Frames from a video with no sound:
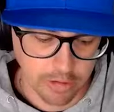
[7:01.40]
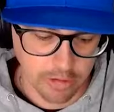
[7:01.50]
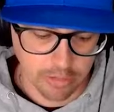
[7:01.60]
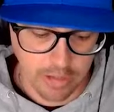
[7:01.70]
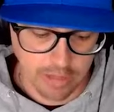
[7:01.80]
or
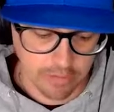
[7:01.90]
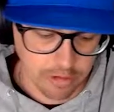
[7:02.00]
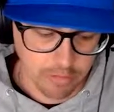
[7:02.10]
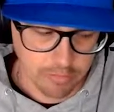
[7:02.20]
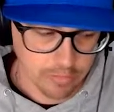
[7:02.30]
another. You never
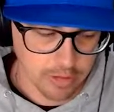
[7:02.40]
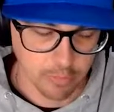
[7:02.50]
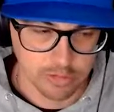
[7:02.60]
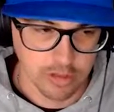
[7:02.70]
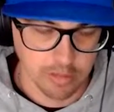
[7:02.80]
know.
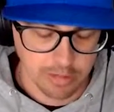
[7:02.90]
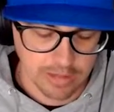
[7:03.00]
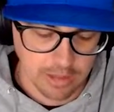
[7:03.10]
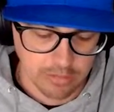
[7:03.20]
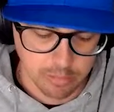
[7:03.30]
We'll talk
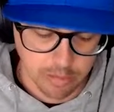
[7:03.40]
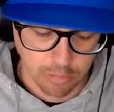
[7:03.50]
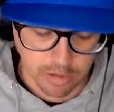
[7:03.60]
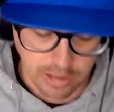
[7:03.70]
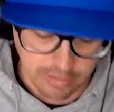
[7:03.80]
about that a little bit more